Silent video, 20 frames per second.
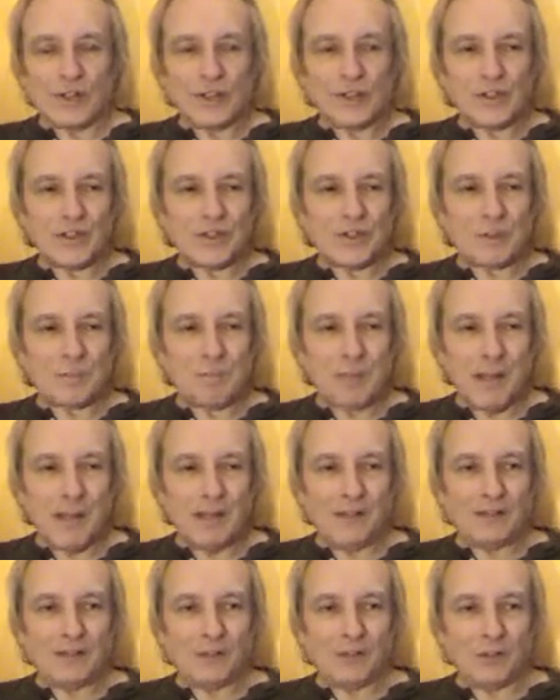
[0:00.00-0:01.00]
It's
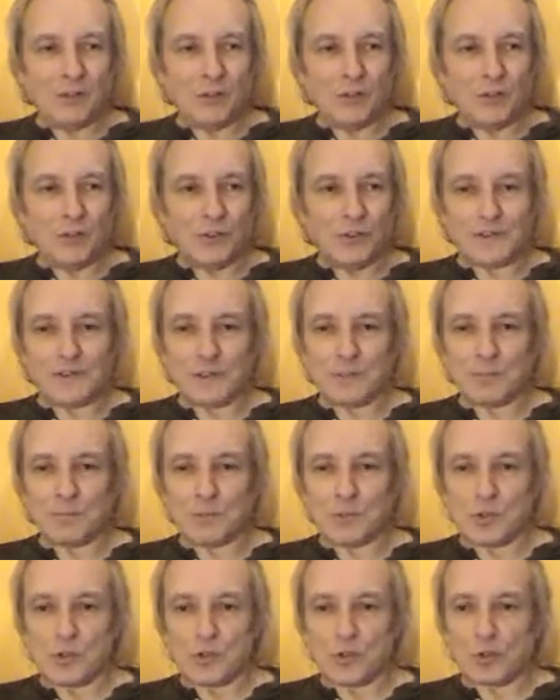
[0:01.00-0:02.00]
dependent on
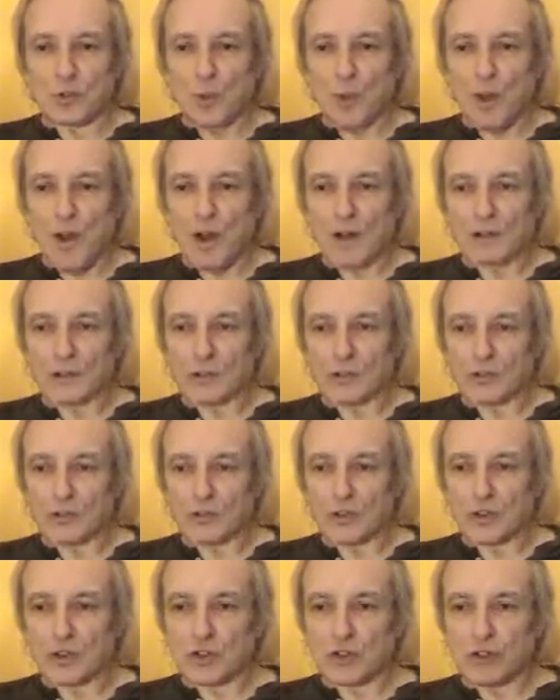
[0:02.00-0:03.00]
atoms or quarks
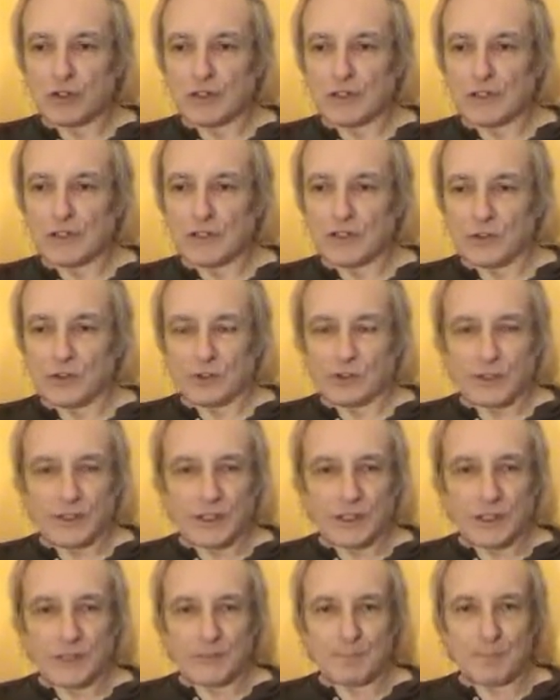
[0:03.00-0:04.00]
or strings or
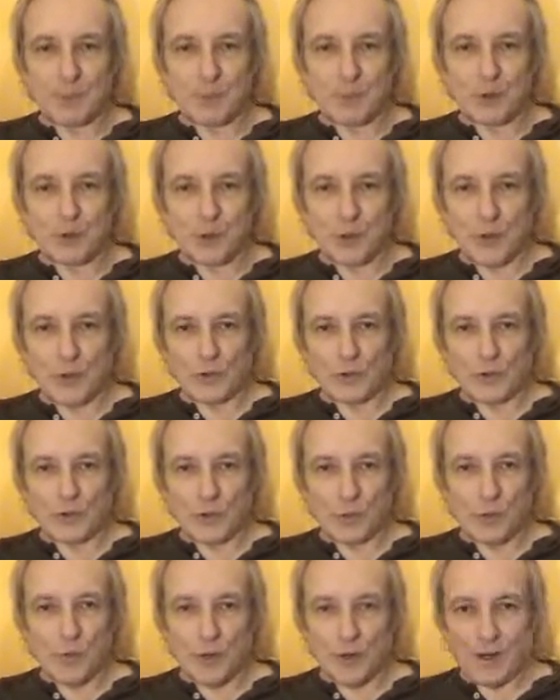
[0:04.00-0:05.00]
Higgs bosons
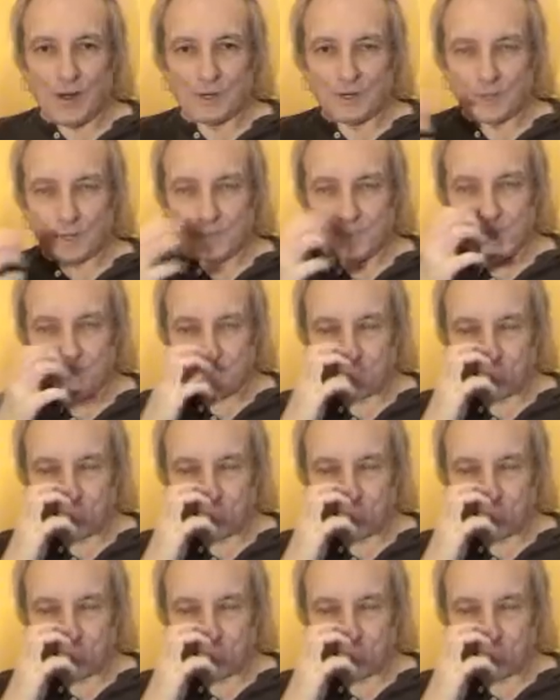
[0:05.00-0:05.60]
or whatever.